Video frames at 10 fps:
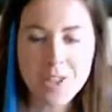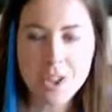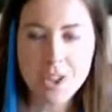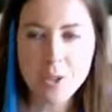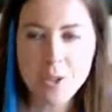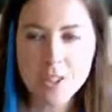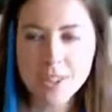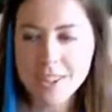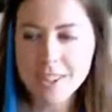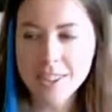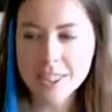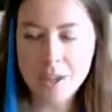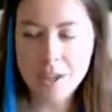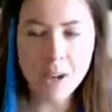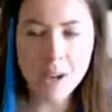those
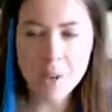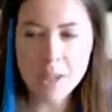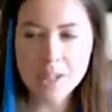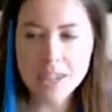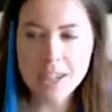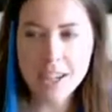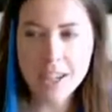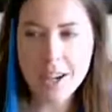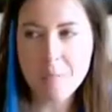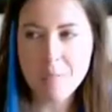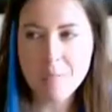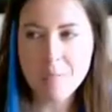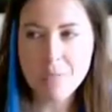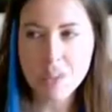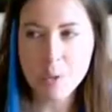environments,
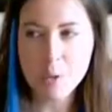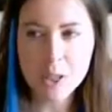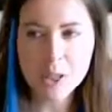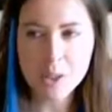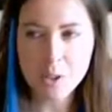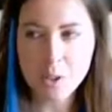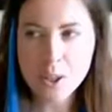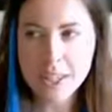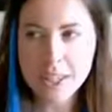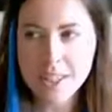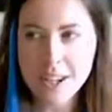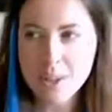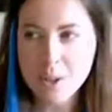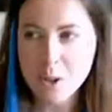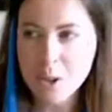you know, do we need to learn
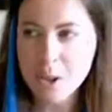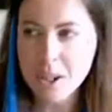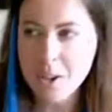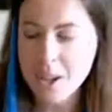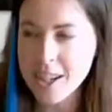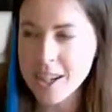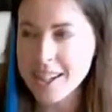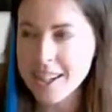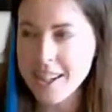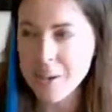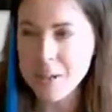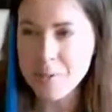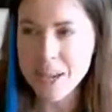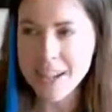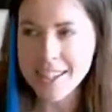CSS, or are we going to
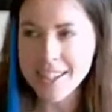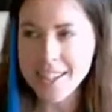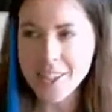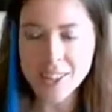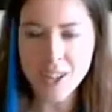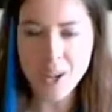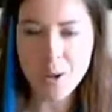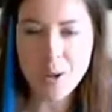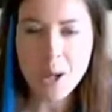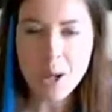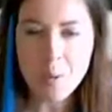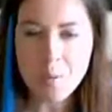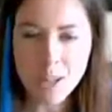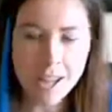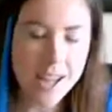wait until it's all
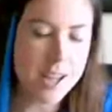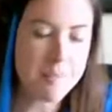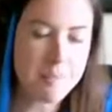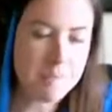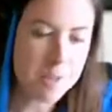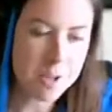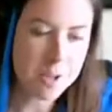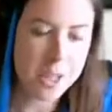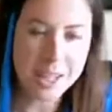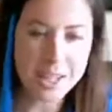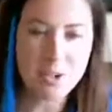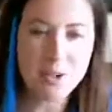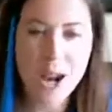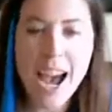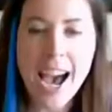click and
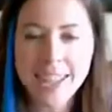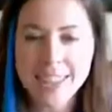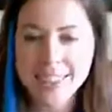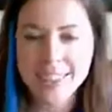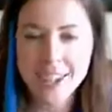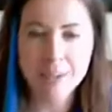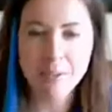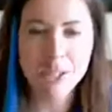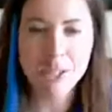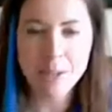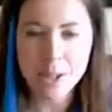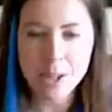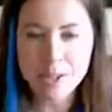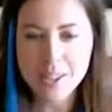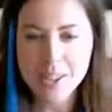drag stuff like we're
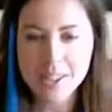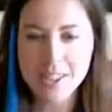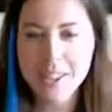used to?